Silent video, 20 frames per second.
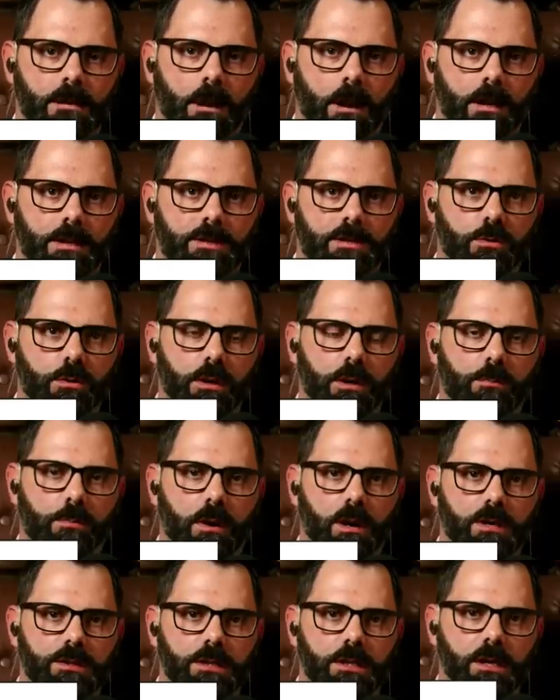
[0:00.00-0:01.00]
All right, so we're going
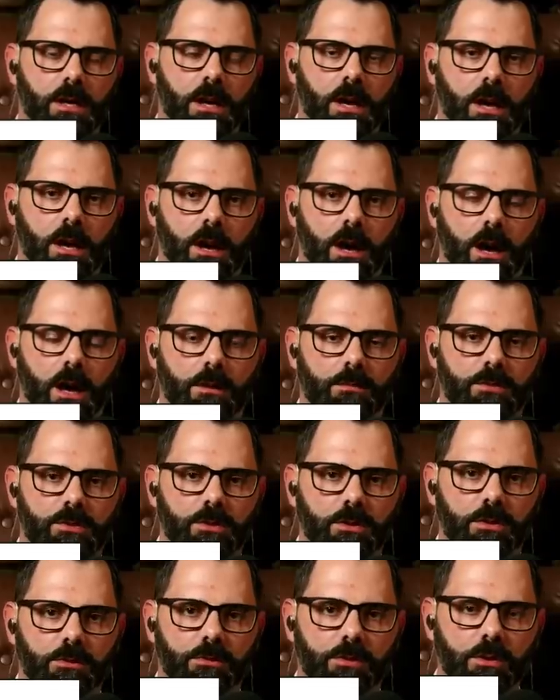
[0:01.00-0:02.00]
to pause it.
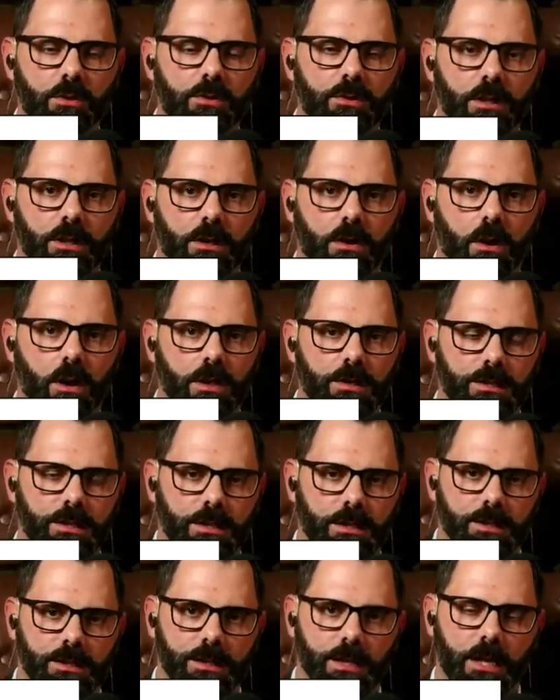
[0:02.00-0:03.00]
So the view that
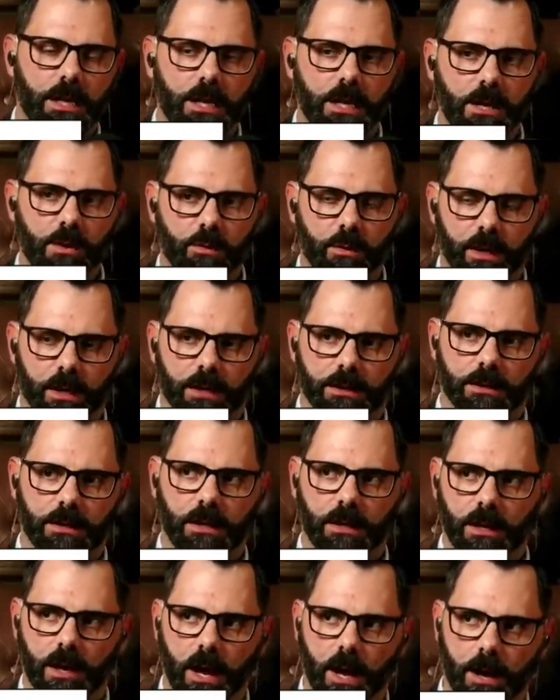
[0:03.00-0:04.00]
Costi is
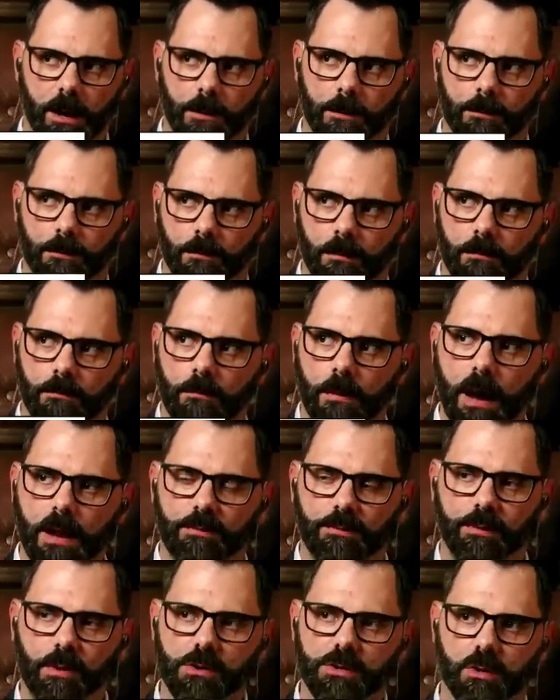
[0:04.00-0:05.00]
hearing,
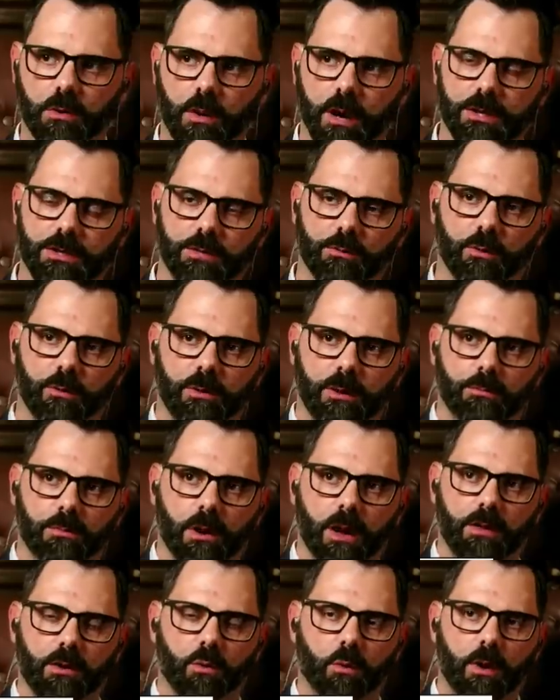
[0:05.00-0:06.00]
my first question would be,
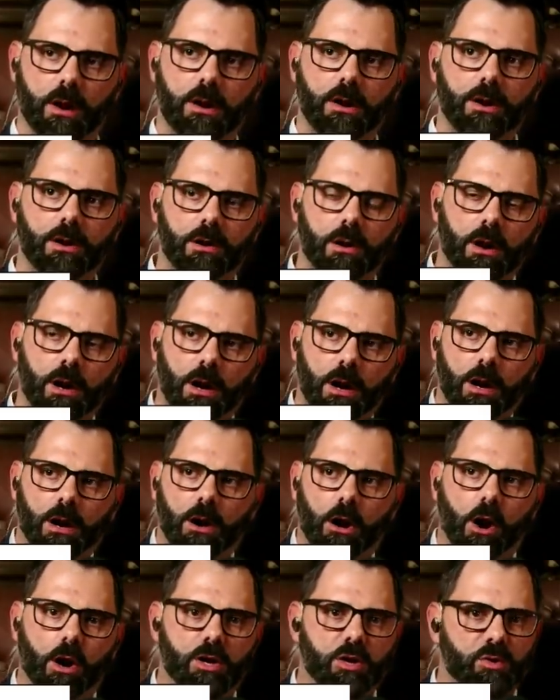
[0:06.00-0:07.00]
brother, where
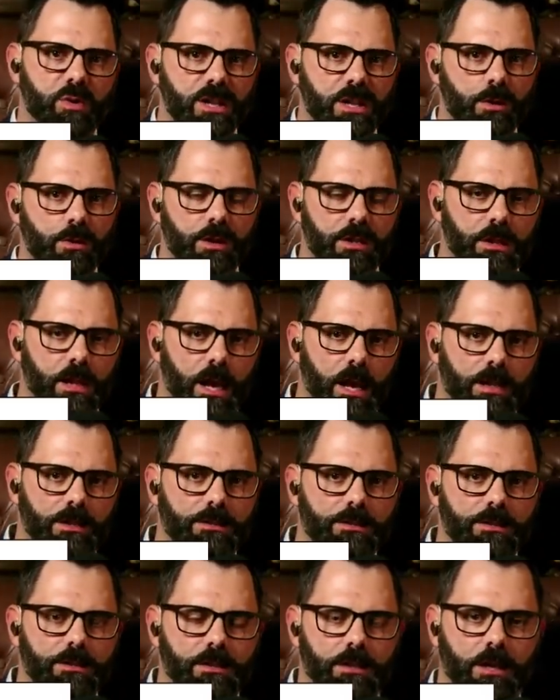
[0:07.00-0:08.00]
are you hearing
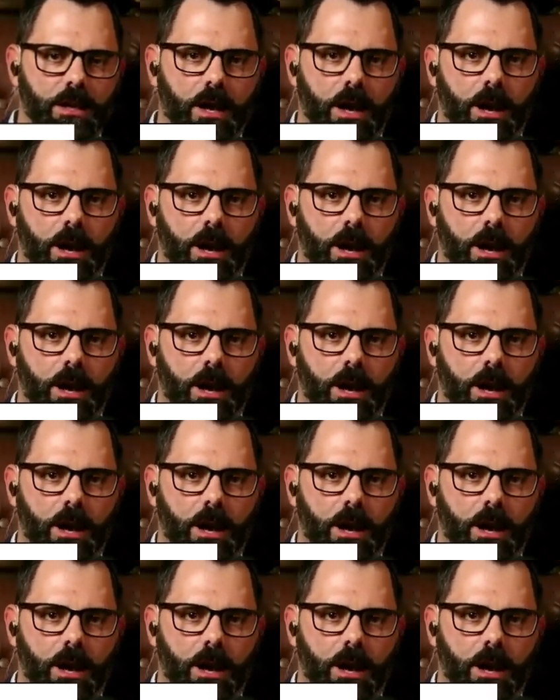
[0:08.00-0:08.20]
that?